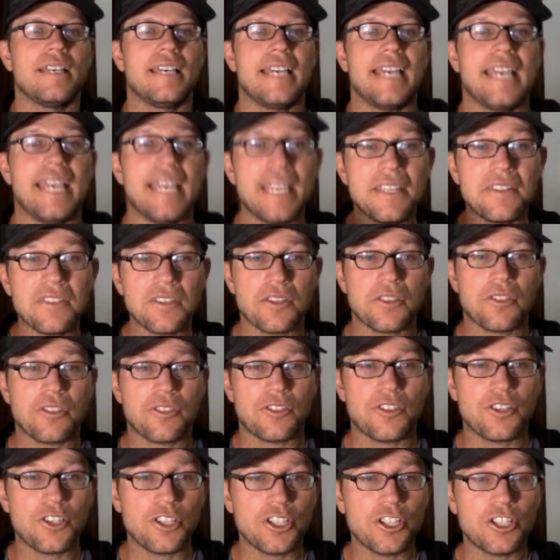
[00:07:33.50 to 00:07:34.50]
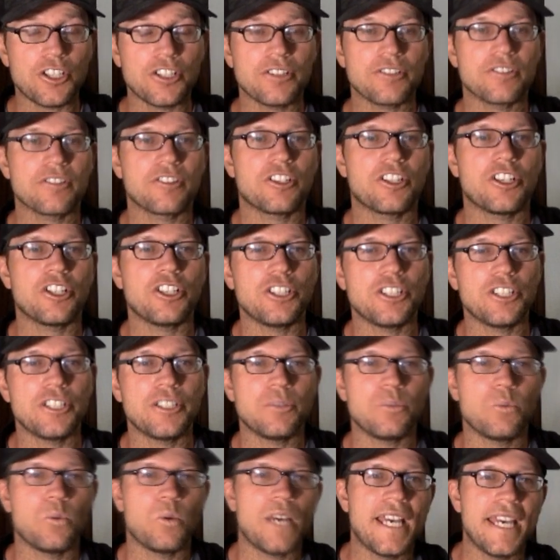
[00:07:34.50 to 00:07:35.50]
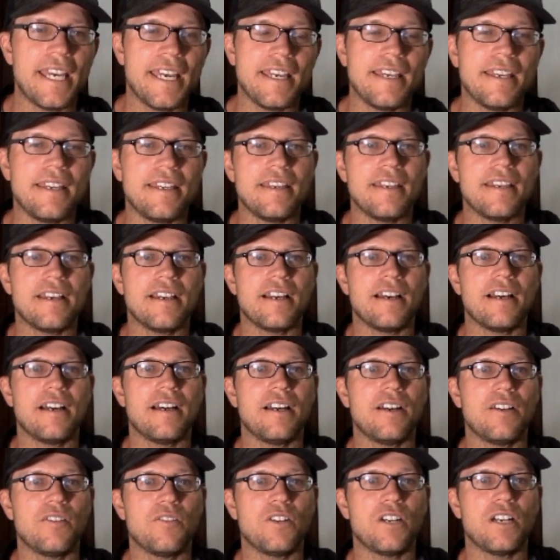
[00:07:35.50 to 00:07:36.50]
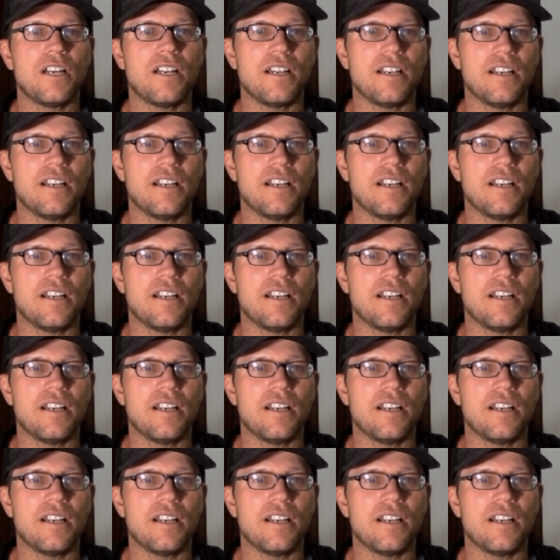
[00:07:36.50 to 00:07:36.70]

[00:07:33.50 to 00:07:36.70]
And the third current way of